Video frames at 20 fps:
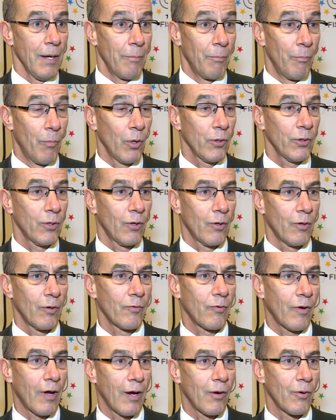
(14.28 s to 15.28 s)
motto
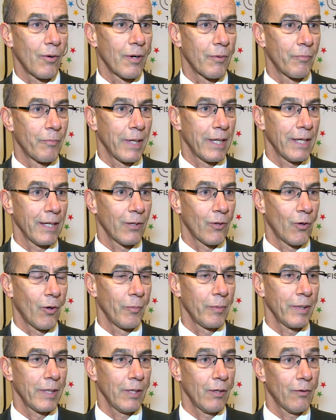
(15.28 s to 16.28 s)
of our bidding committee,